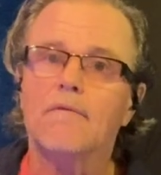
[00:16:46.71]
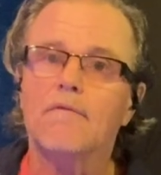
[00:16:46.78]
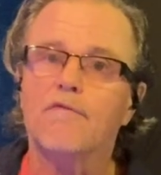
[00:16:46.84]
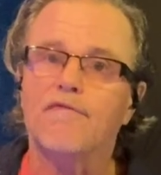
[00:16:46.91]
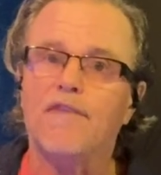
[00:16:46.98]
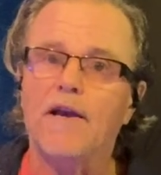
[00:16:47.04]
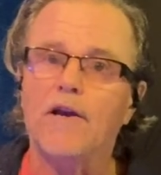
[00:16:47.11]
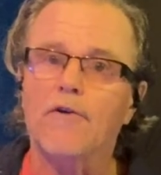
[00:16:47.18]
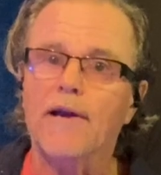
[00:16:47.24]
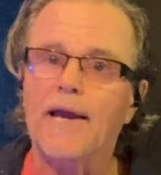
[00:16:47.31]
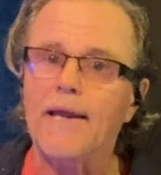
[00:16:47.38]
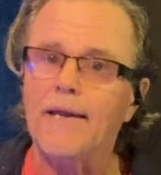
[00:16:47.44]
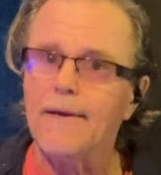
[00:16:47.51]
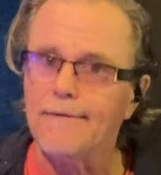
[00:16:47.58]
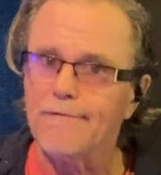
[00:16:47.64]
finger
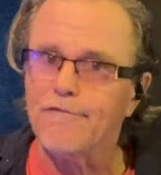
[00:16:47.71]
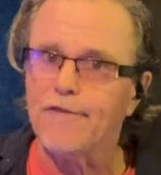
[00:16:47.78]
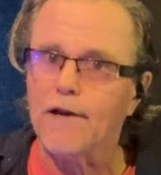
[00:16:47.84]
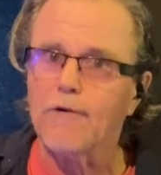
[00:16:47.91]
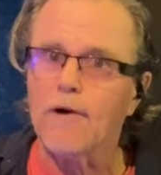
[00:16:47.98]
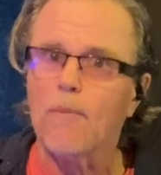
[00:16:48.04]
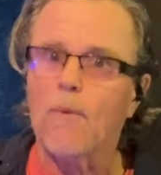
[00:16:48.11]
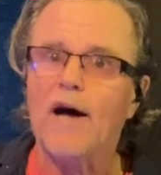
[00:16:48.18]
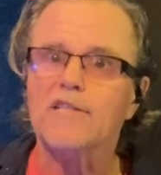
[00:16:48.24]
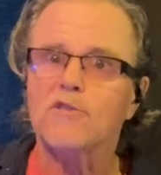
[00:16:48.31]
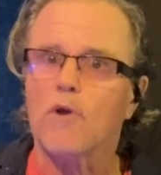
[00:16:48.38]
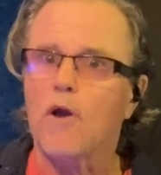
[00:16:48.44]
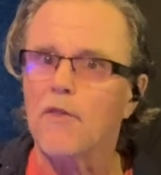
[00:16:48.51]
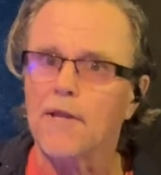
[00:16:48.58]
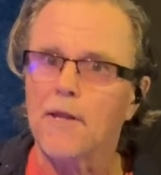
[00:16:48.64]
it wise,
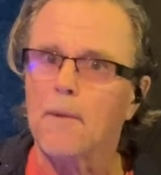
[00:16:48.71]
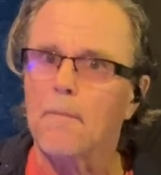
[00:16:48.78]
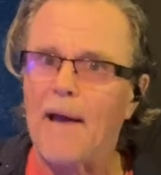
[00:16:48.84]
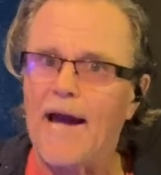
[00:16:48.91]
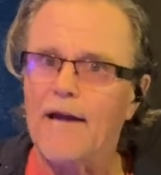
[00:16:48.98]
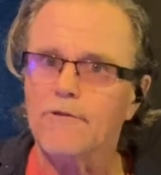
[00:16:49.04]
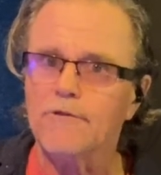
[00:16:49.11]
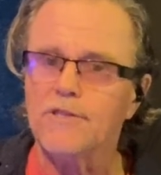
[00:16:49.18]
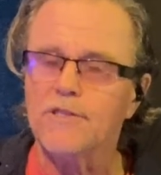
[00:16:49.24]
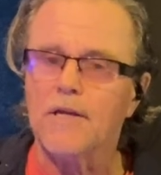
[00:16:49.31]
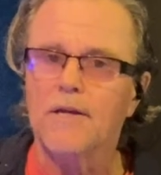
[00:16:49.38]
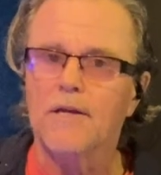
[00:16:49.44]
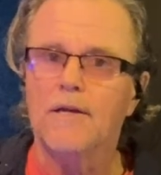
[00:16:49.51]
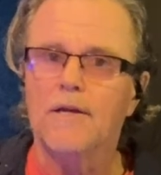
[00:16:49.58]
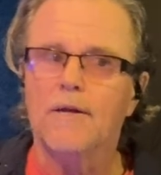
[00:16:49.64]
with all the little patterns,
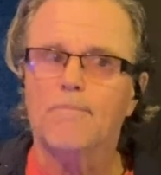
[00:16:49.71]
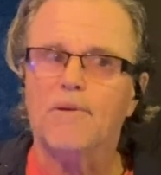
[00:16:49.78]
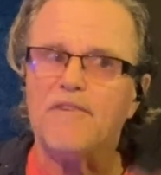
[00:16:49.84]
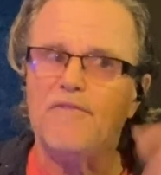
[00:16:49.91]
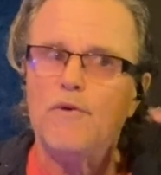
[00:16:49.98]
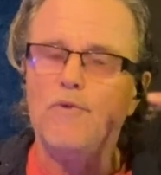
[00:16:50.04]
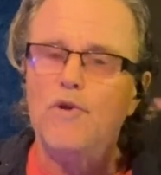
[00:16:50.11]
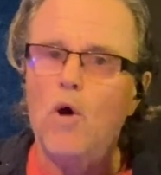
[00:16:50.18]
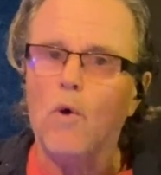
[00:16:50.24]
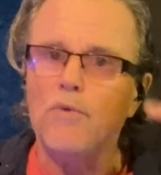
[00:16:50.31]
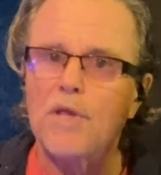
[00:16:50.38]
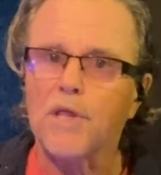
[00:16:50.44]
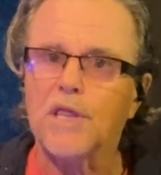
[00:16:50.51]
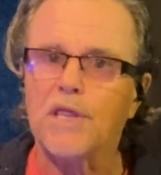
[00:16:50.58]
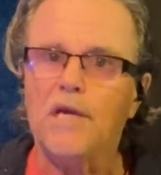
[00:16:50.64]
but if you know
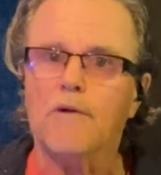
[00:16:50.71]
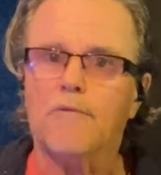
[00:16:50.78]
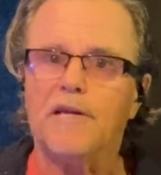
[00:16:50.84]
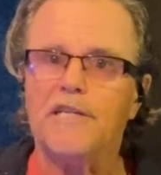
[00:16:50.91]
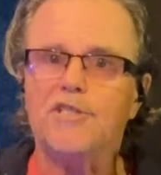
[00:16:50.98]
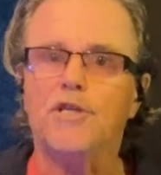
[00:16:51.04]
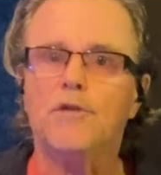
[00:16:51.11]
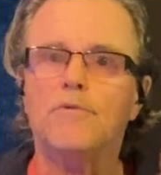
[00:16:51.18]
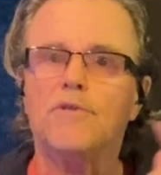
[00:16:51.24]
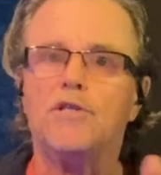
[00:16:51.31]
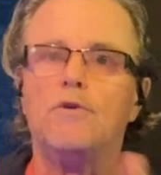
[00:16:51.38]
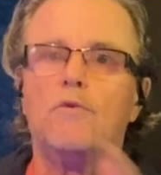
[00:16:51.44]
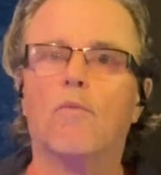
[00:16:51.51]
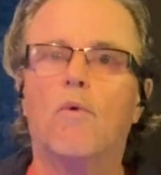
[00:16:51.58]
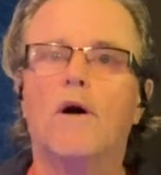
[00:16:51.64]
the theory, 2,
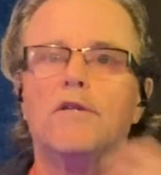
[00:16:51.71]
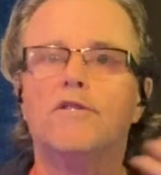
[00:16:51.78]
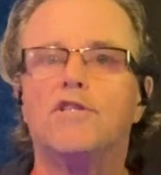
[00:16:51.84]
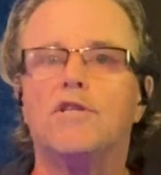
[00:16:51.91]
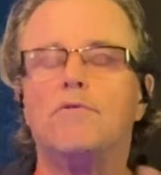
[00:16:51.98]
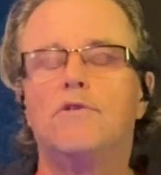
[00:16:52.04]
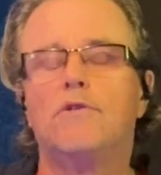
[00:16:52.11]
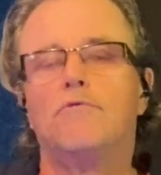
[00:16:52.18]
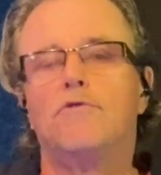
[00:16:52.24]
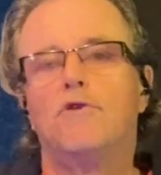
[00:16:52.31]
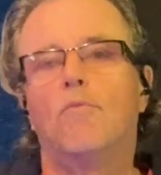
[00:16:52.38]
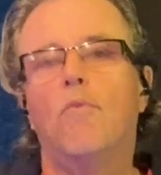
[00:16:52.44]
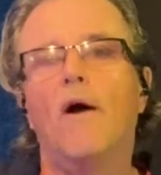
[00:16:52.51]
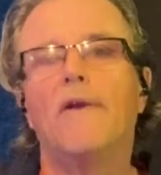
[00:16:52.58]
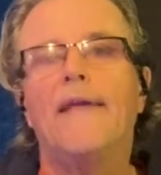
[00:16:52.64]
2, 1, 2, 2, 2,
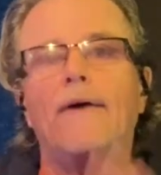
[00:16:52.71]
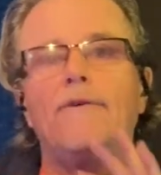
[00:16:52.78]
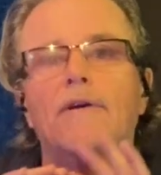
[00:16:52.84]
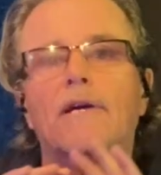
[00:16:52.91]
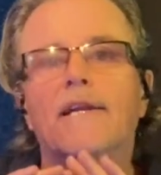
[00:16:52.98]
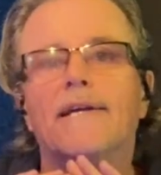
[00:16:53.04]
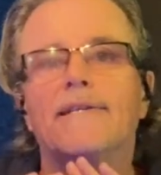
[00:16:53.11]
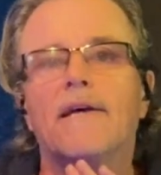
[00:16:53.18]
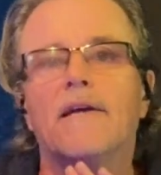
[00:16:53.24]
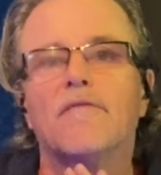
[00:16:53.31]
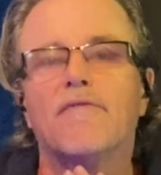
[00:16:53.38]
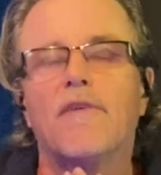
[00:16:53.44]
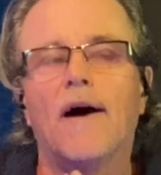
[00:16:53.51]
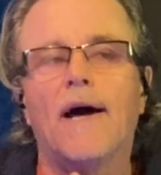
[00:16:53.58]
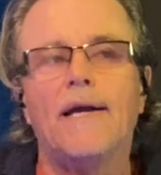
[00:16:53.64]
1, now you can
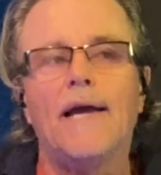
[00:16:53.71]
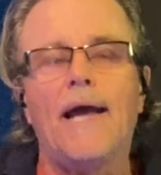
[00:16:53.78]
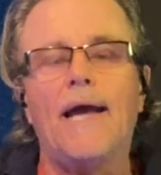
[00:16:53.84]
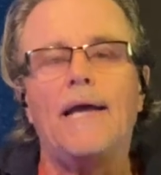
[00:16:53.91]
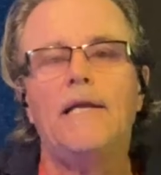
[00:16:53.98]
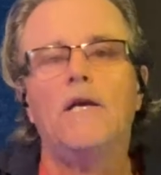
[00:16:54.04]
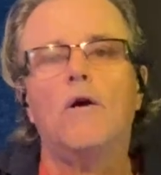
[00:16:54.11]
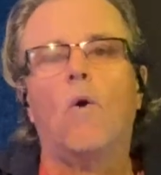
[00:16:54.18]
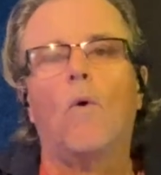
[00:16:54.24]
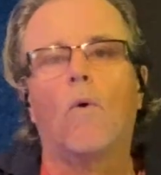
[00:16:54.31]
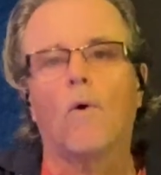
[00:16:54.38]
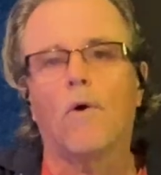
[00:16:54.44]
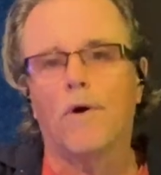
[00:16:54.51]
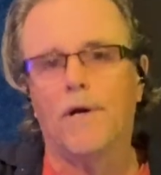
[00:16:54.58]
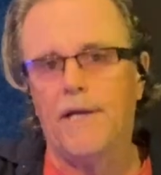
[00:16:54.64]
identify any
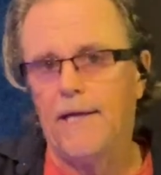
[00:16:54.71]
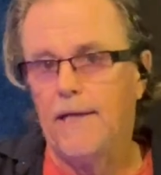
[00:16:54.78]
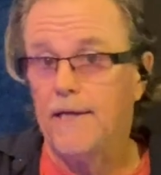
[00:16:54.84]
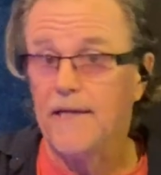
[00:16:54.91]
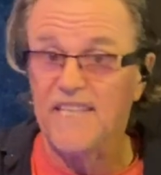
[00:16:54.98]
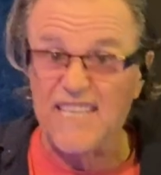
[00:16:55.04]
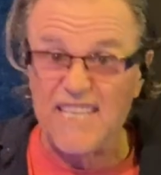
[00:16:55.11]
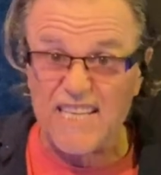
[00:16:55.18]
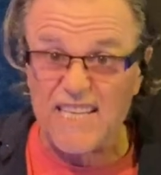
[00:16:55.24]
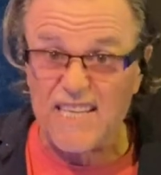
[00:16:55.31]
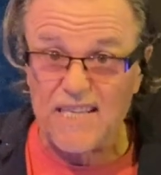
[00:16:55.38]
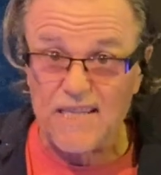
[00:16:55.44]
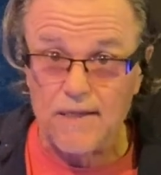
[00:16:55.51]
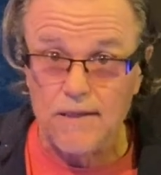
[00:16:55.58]
chord in a key.